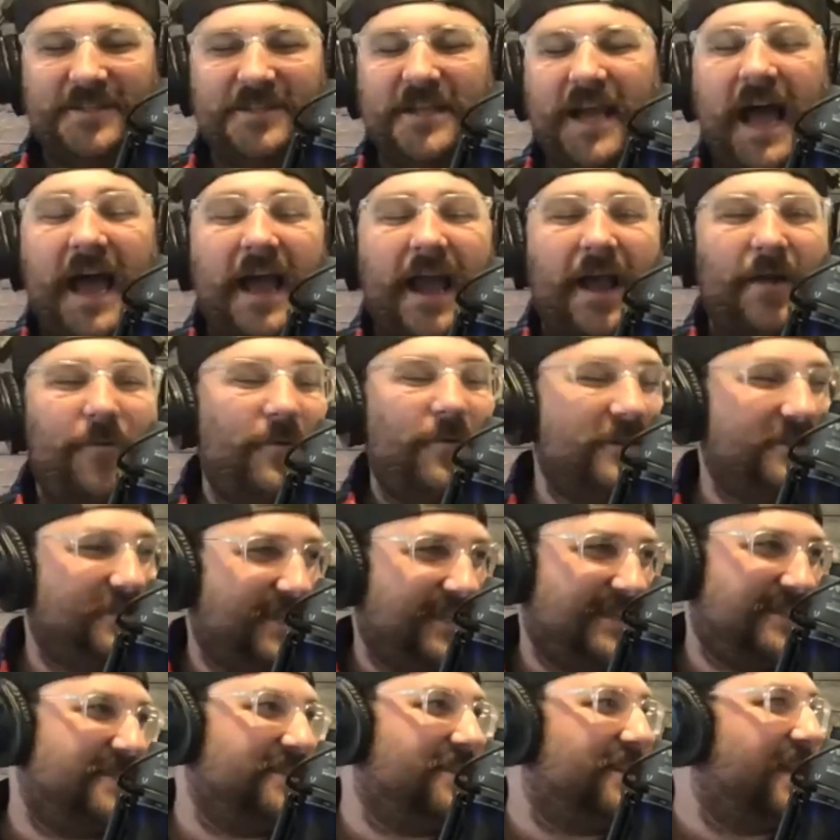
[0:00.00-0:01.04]
I wish I
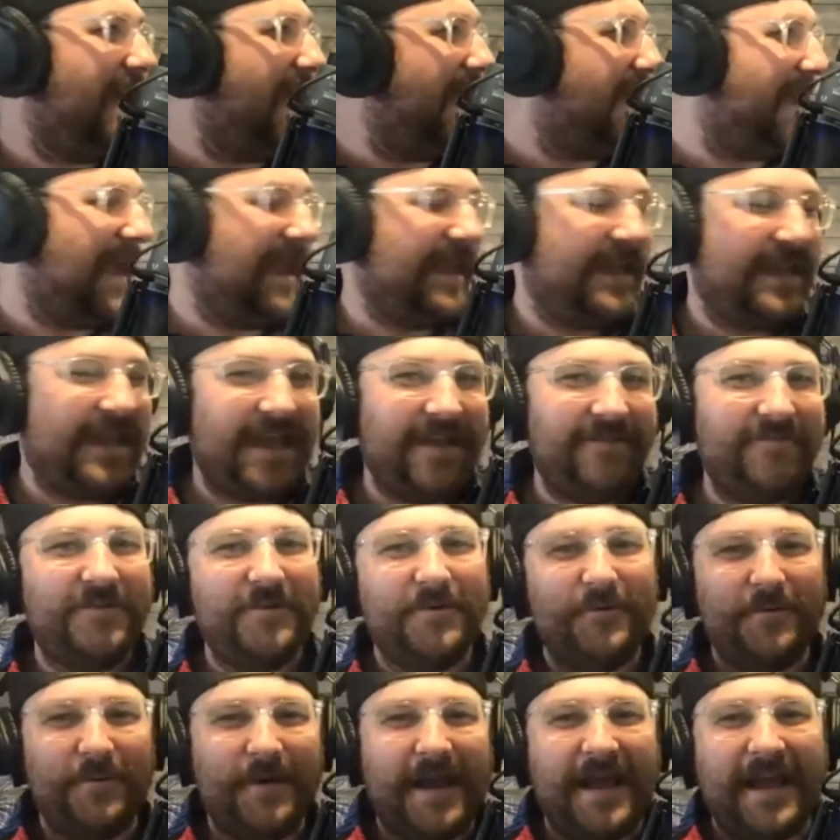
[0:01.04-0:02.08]
still had it. I gave it
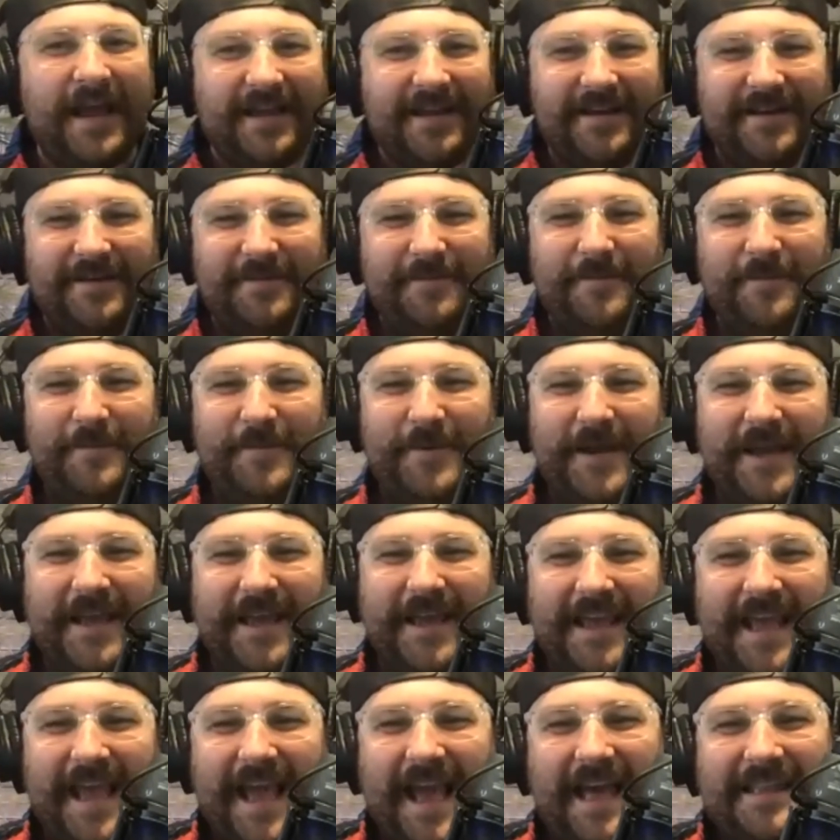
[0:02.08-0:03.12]
away, but
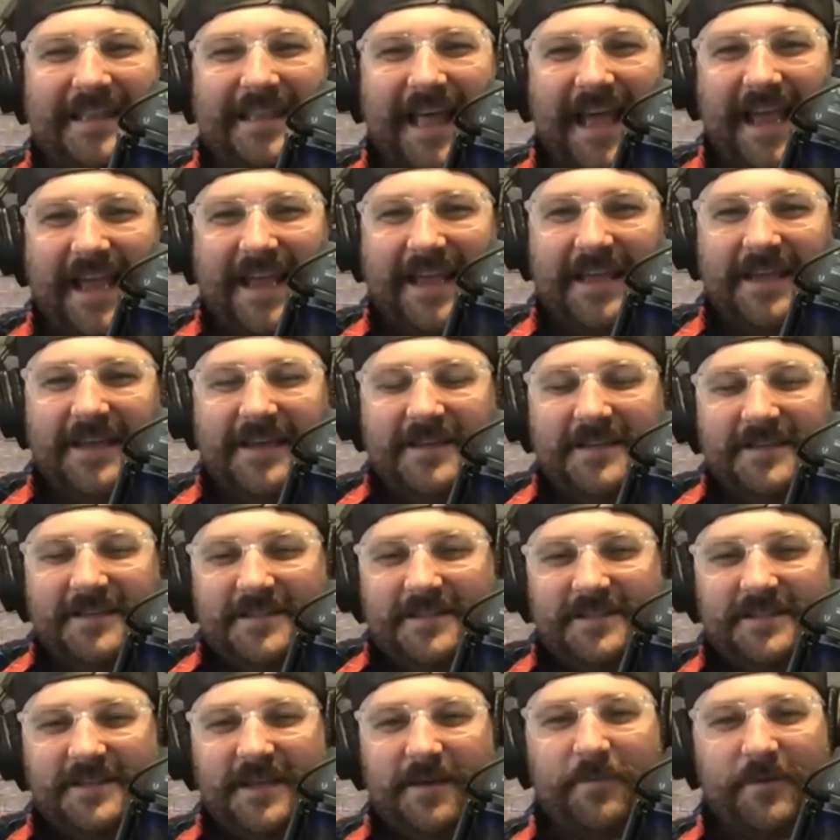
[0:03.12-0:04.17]
it had like
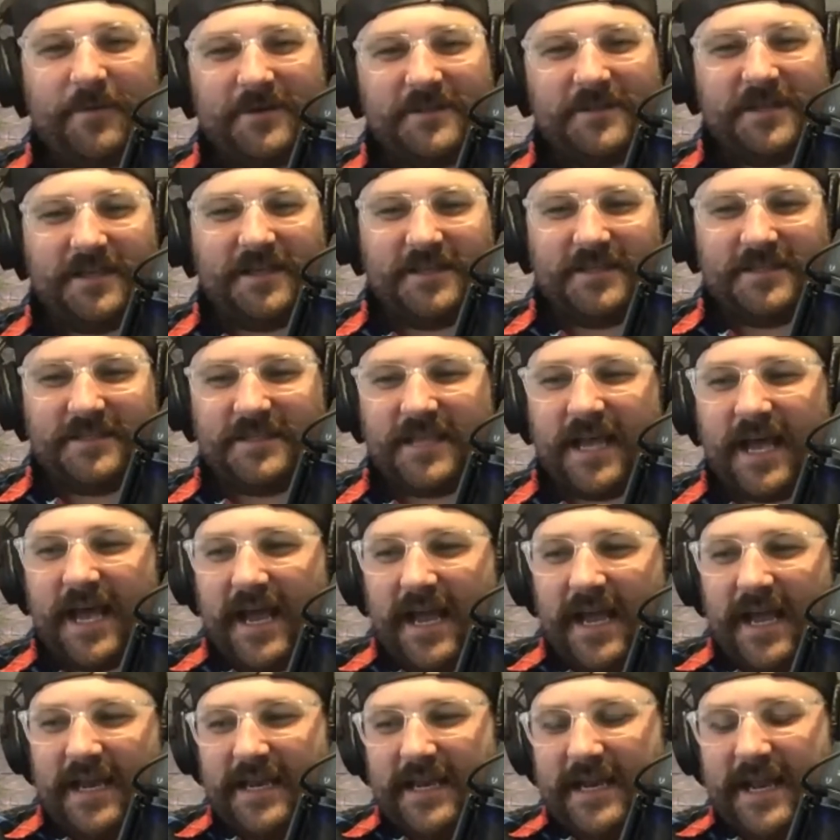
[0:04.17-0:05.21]
zippers on the
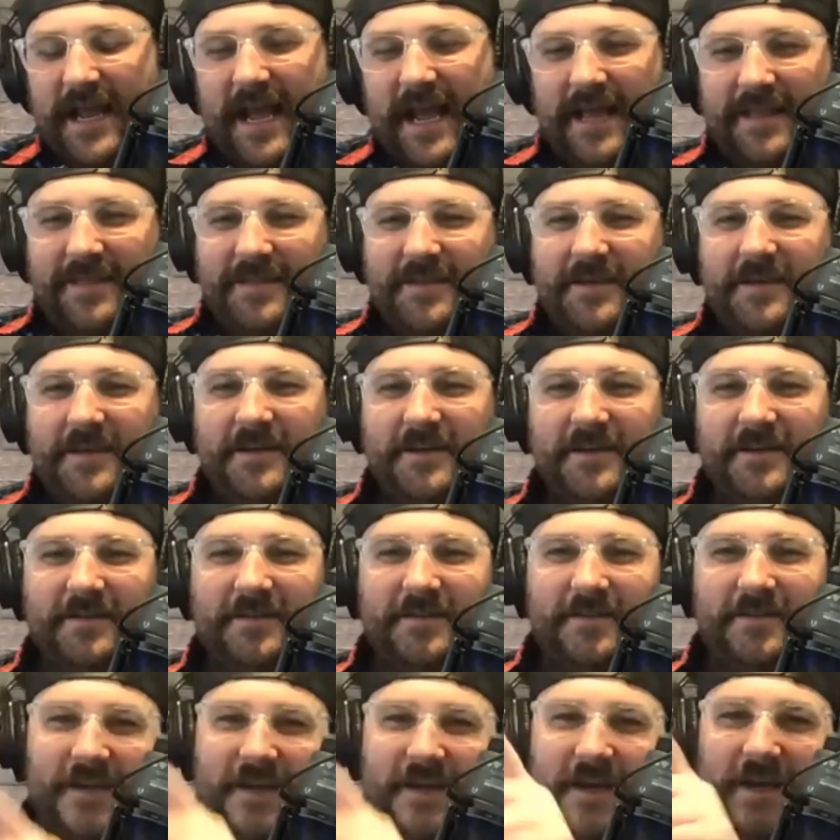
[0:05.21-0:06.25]
side. It had the
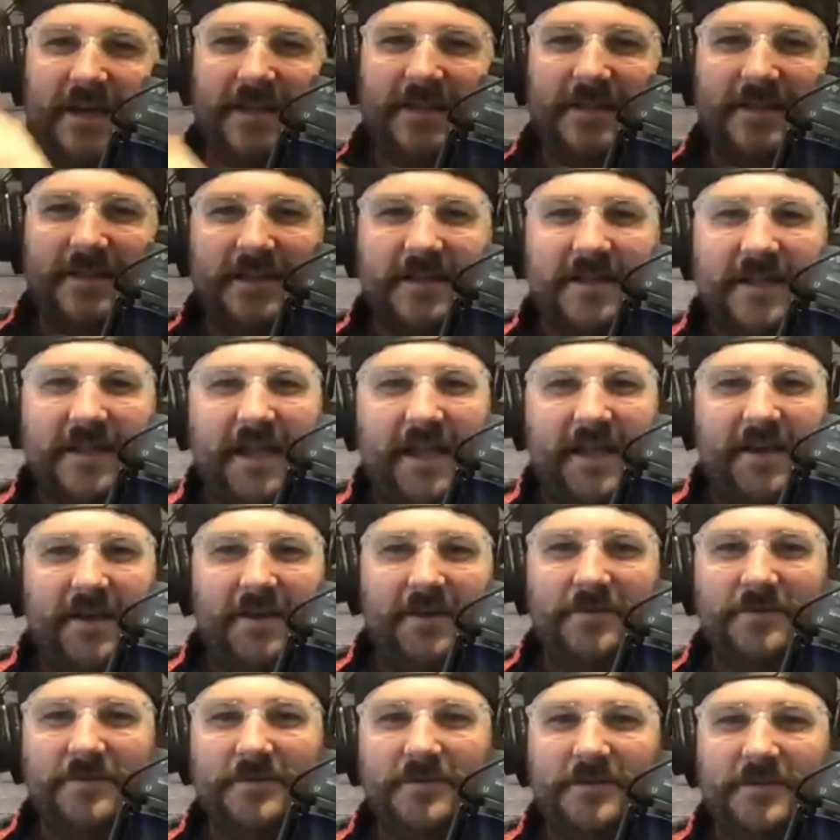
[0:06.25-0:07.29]
cut that like
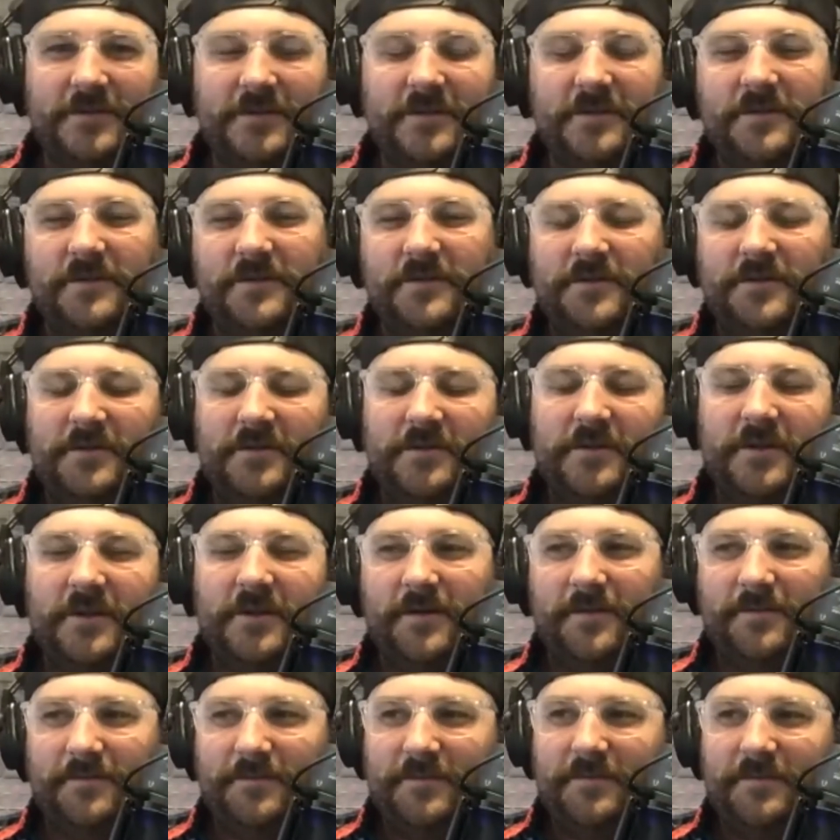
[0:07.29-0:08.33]
goes
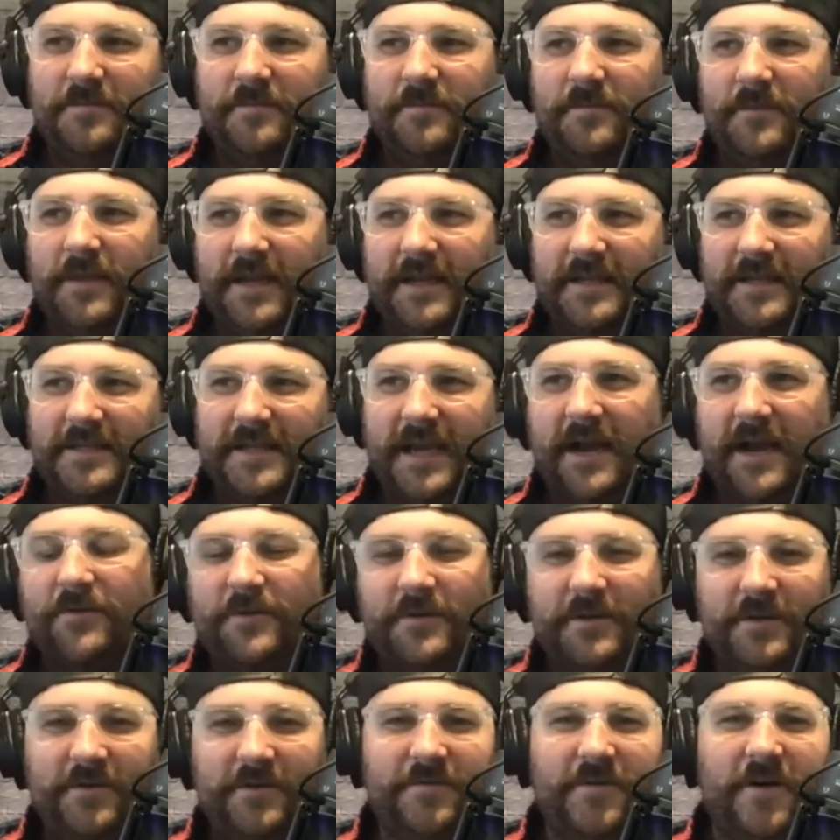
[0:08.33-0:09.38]
like down
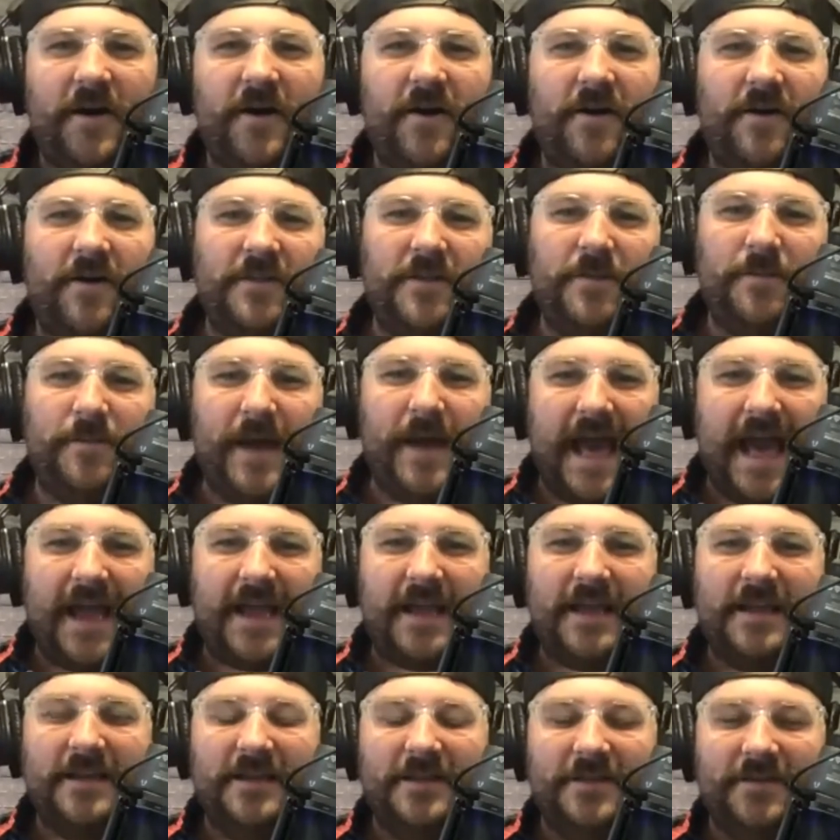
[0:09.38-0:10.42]
really far in the
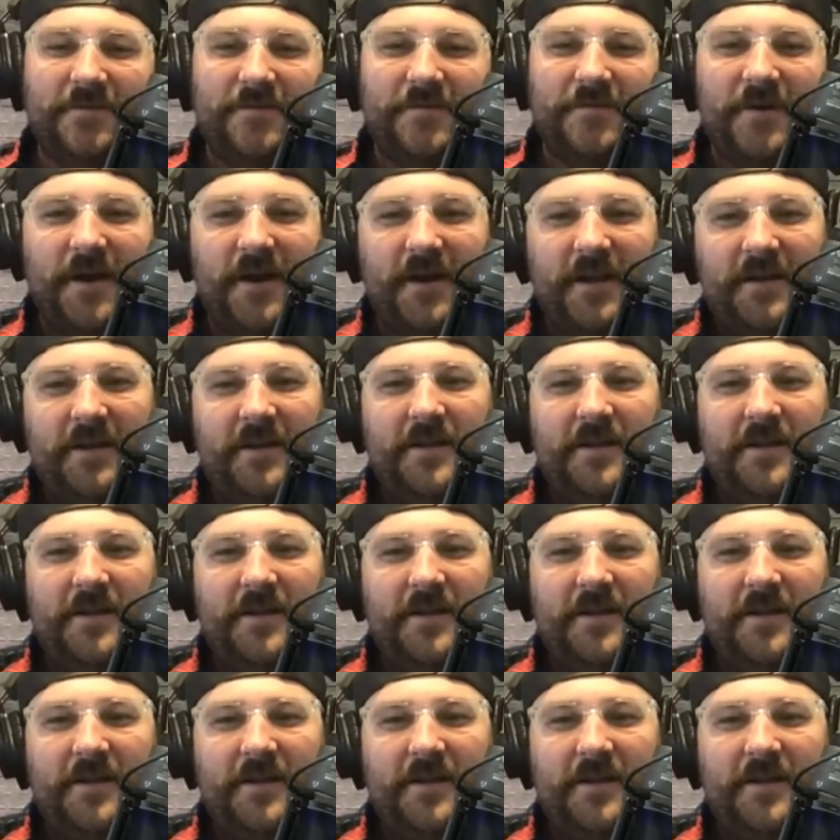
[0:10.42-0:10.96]
back and in the front,